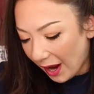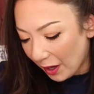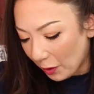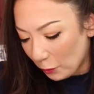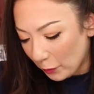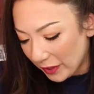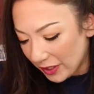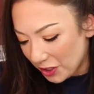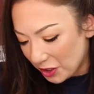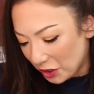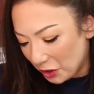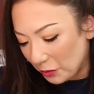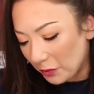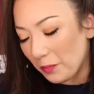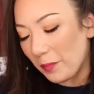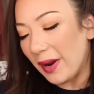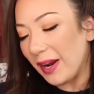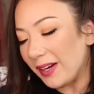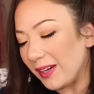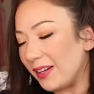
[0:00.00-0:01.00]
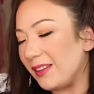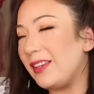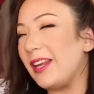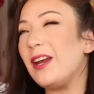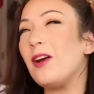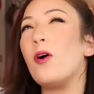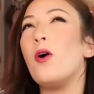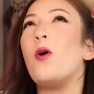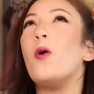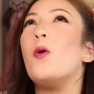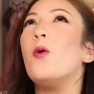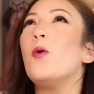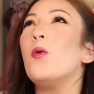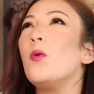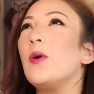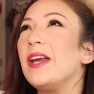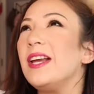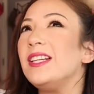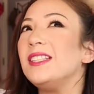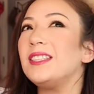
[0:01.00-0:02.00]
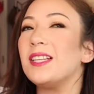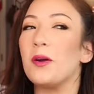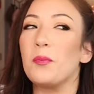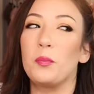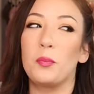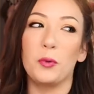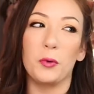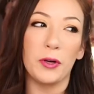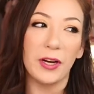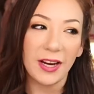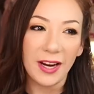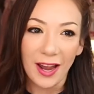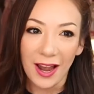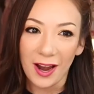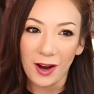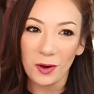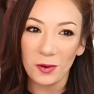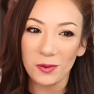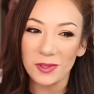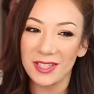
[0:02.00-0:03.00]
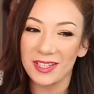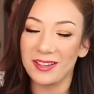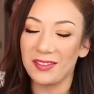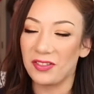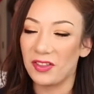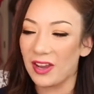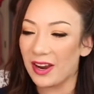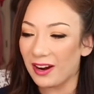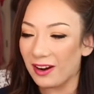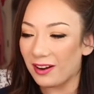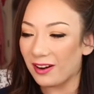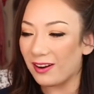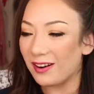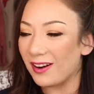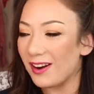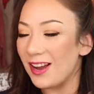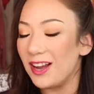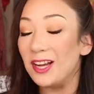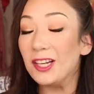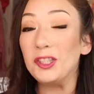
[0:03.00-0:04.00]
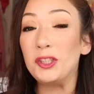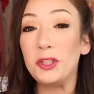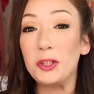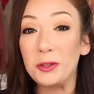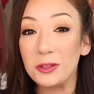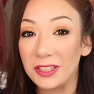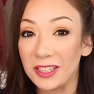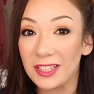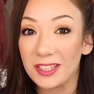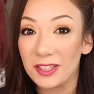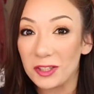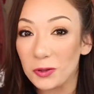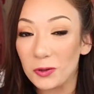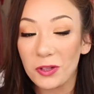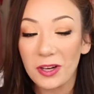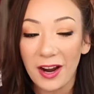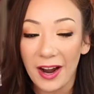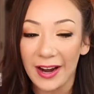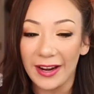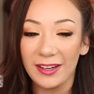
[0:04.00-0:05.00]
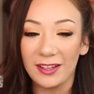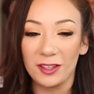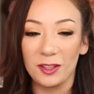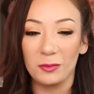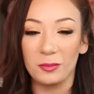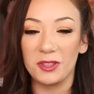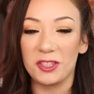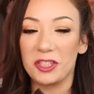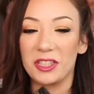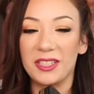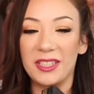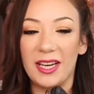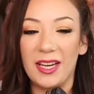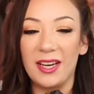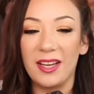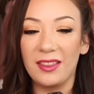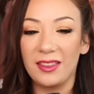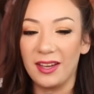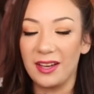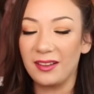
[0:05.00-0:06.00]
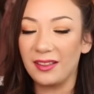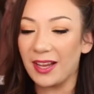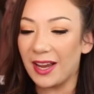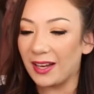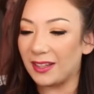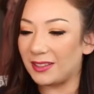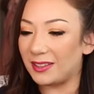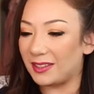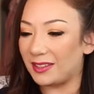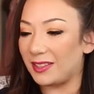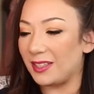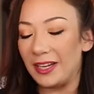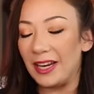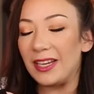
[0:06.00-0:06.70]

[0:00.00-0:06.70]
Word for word: I went to, man, they always bring out their Juicy Couture items, just anything that's,